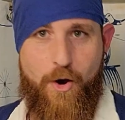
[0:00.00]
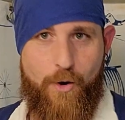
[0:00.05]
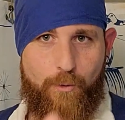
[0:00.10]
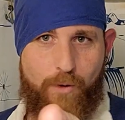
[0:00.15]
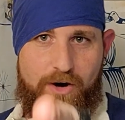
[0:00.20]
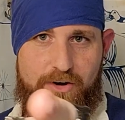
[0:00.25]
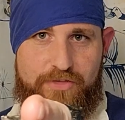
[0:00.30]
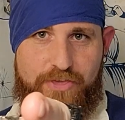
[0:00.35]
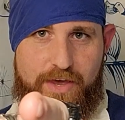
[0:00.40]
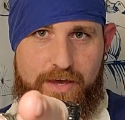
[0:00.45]

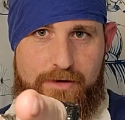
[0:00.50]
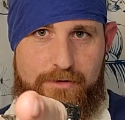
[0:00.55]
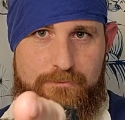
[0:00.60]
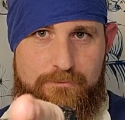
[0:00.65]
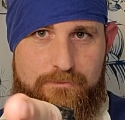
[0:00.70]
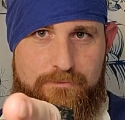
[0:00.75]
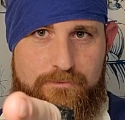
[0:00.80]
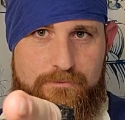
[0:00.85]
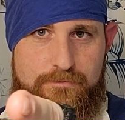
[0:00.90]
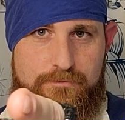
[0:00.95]
Worth it.
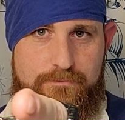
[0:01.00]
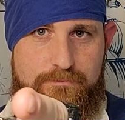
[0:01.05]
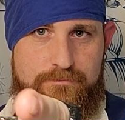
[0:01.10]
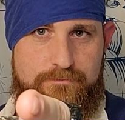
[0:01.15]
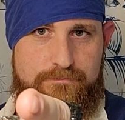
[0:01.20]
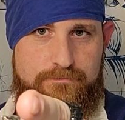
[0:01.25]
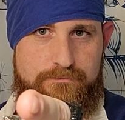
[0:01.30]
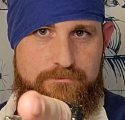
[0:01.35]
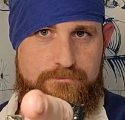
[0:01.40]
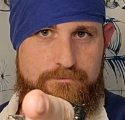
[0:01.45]

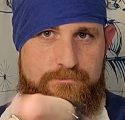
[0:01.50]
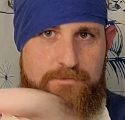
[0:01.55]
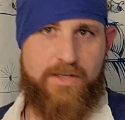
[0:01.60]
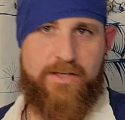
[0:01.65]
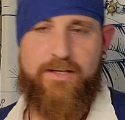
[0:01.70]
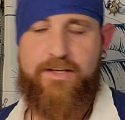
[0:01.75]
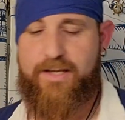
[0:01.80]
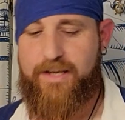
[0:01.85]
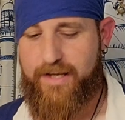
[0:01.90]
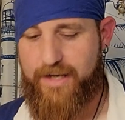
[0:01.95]

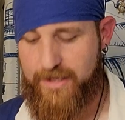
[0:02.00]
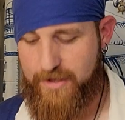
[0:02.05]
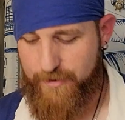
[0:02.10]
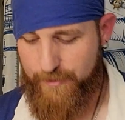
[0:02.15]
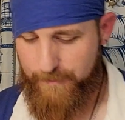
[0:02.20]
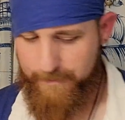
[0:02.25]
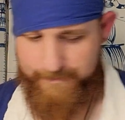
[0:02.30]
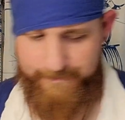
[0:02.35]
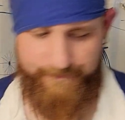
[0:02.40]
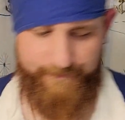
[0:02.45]

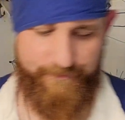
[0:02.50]
Anywho,